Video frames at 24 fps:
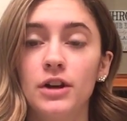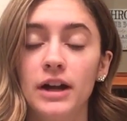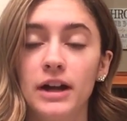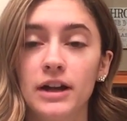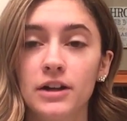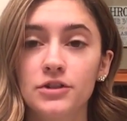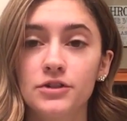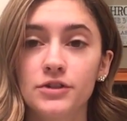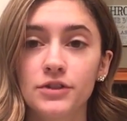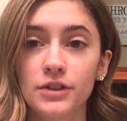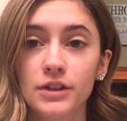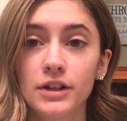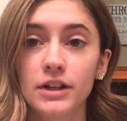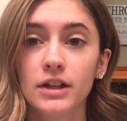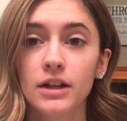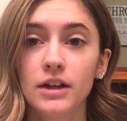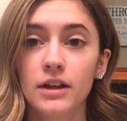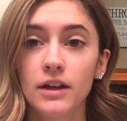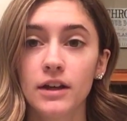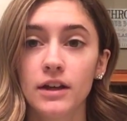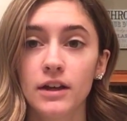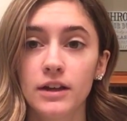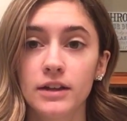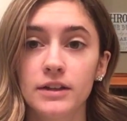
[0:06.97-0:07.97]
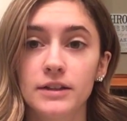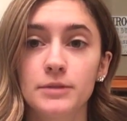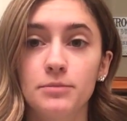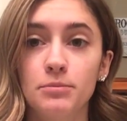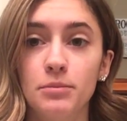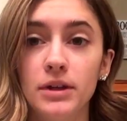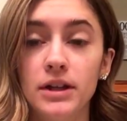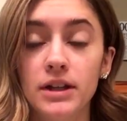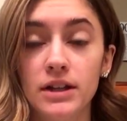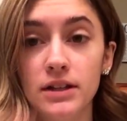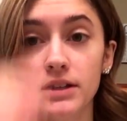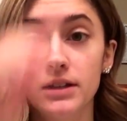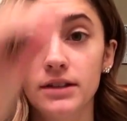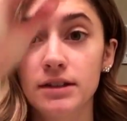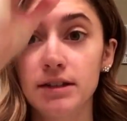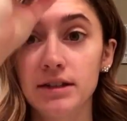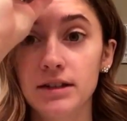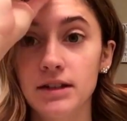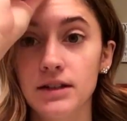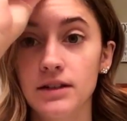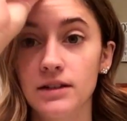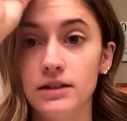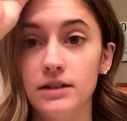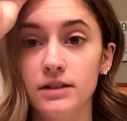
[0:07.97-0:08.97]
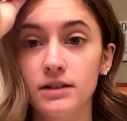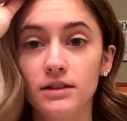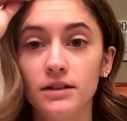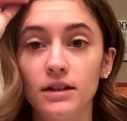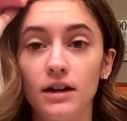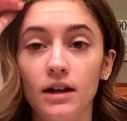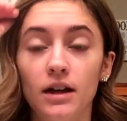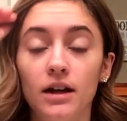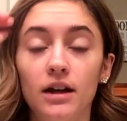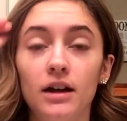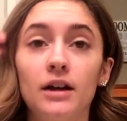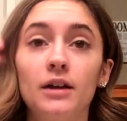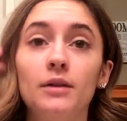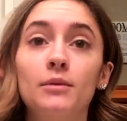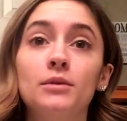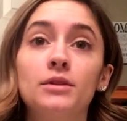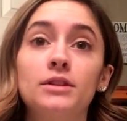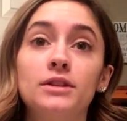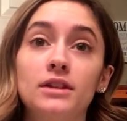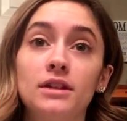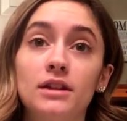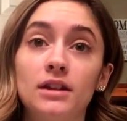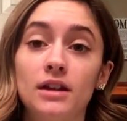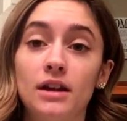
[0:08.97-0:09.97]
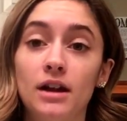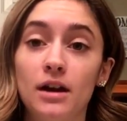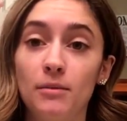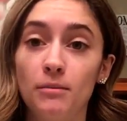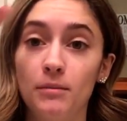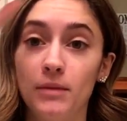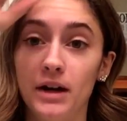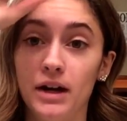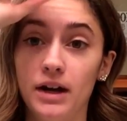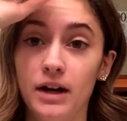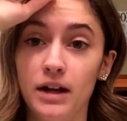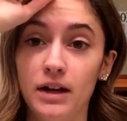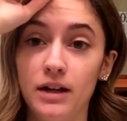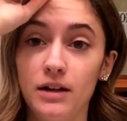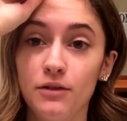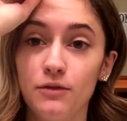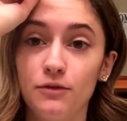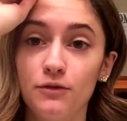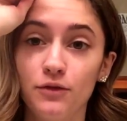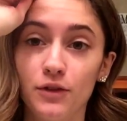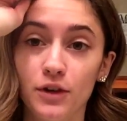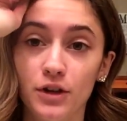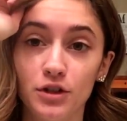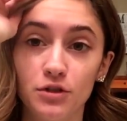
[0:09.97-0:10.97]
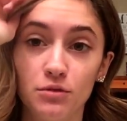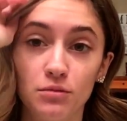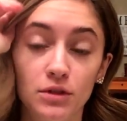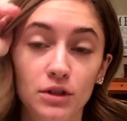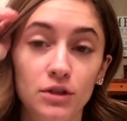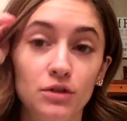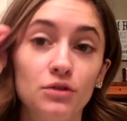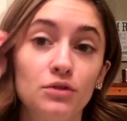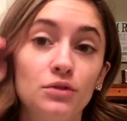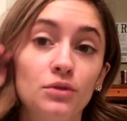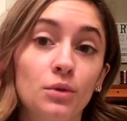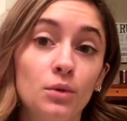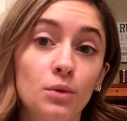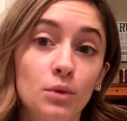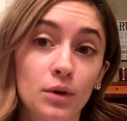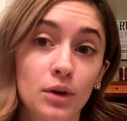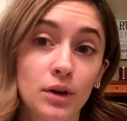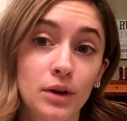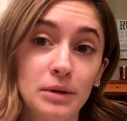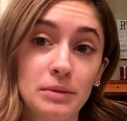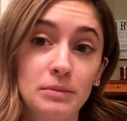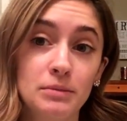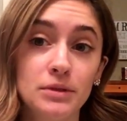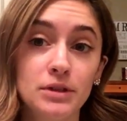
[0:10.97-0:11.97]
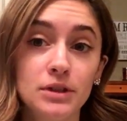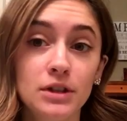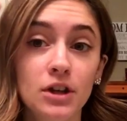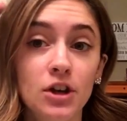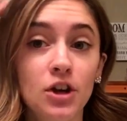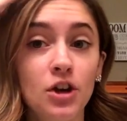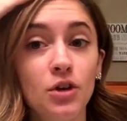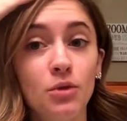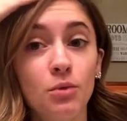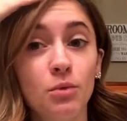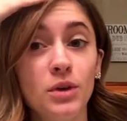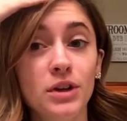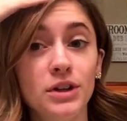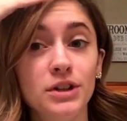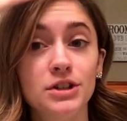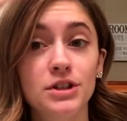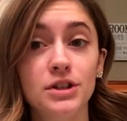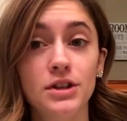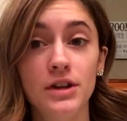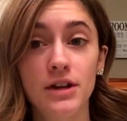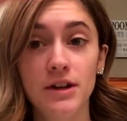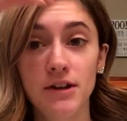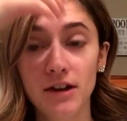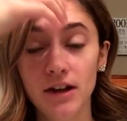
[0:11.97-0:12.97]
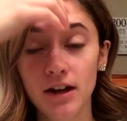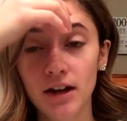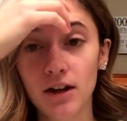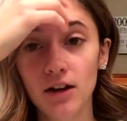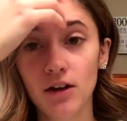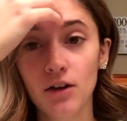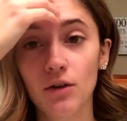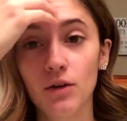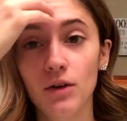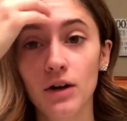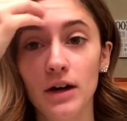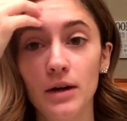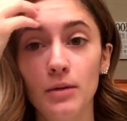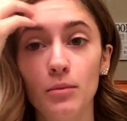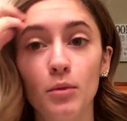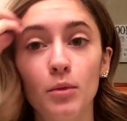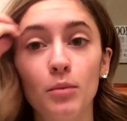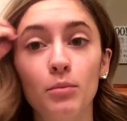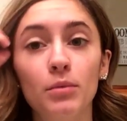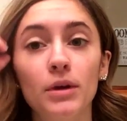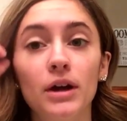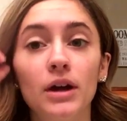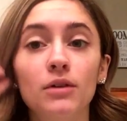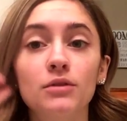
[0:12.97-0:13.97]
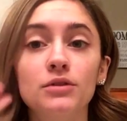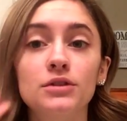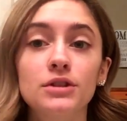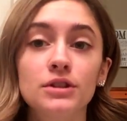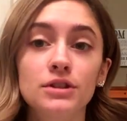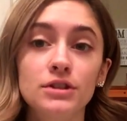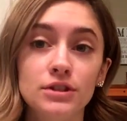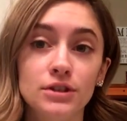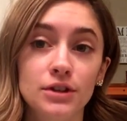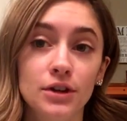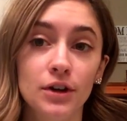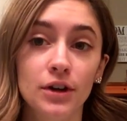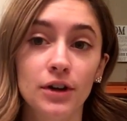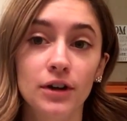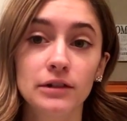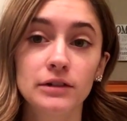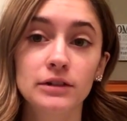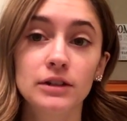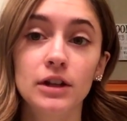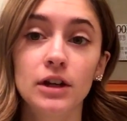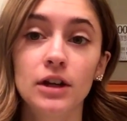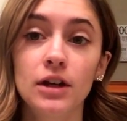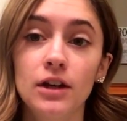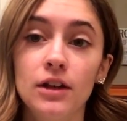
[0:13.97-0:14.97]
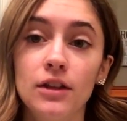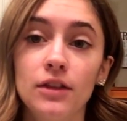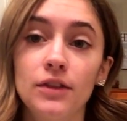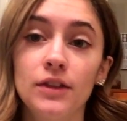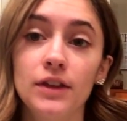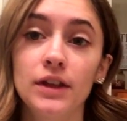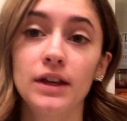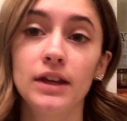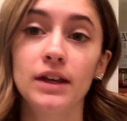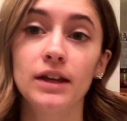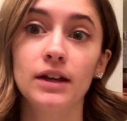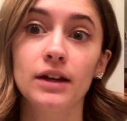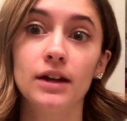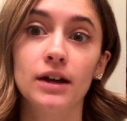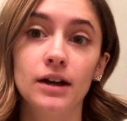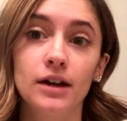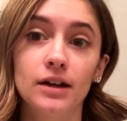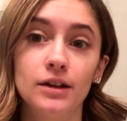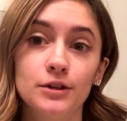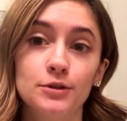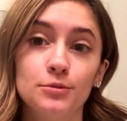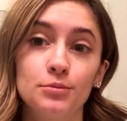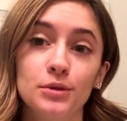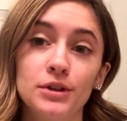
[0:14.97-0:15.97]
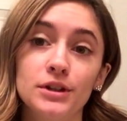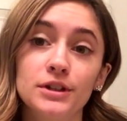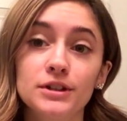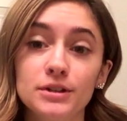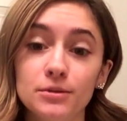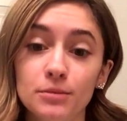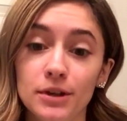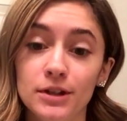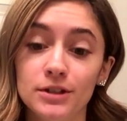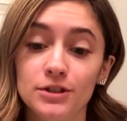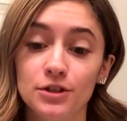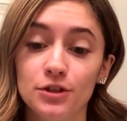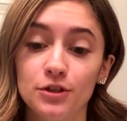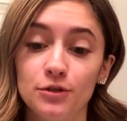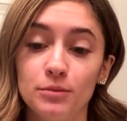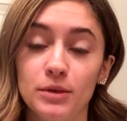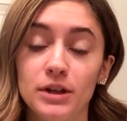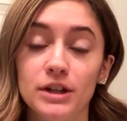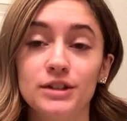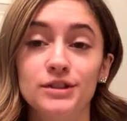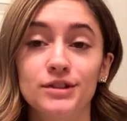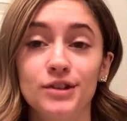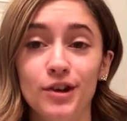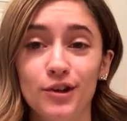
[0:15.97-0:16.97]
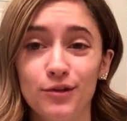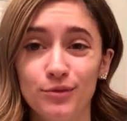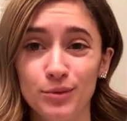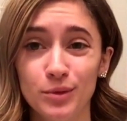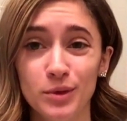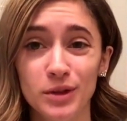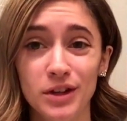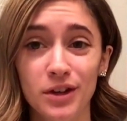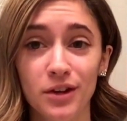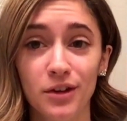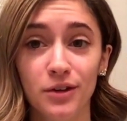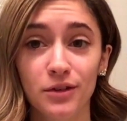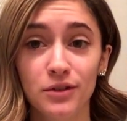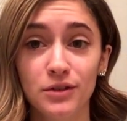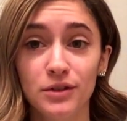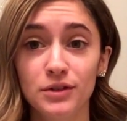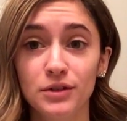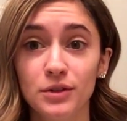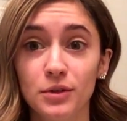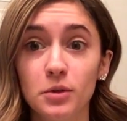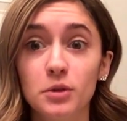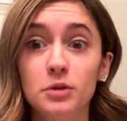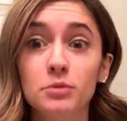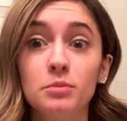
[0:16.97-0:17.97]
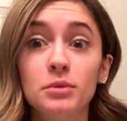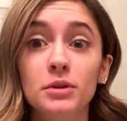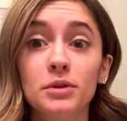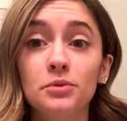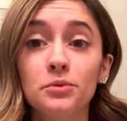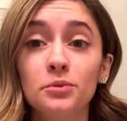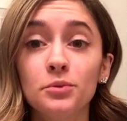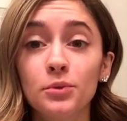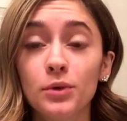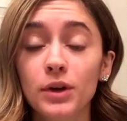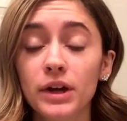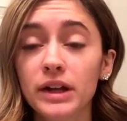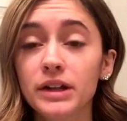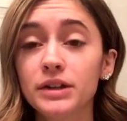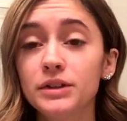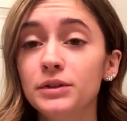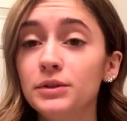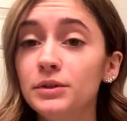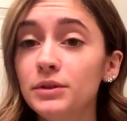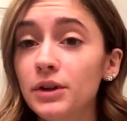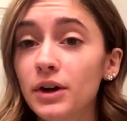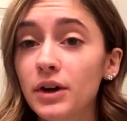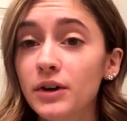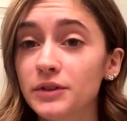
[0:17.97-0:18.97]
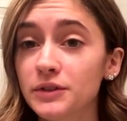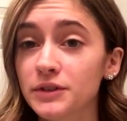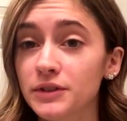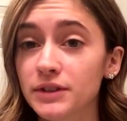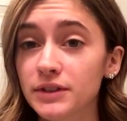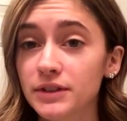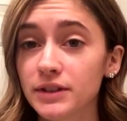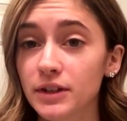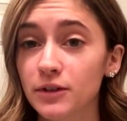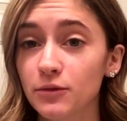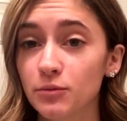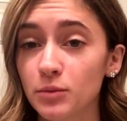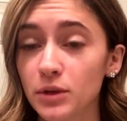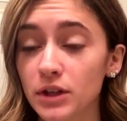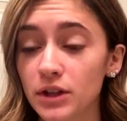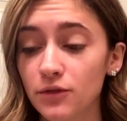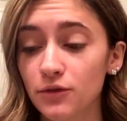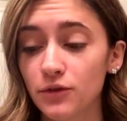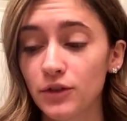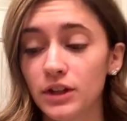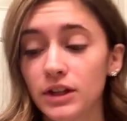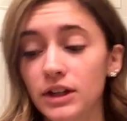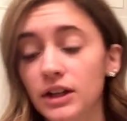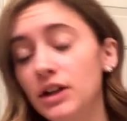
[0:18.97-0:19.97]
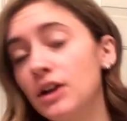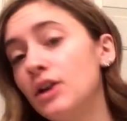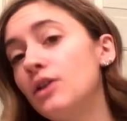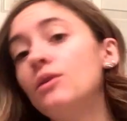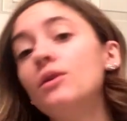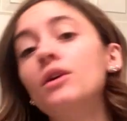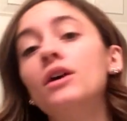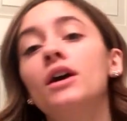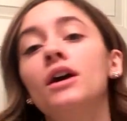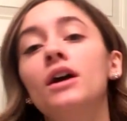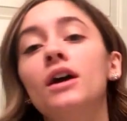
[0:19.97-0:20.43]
Actually, it's been since I was in my freshman dorms, which now I'm about to start the spring semester of my sophomore year. So it's been way too long since I've made a video.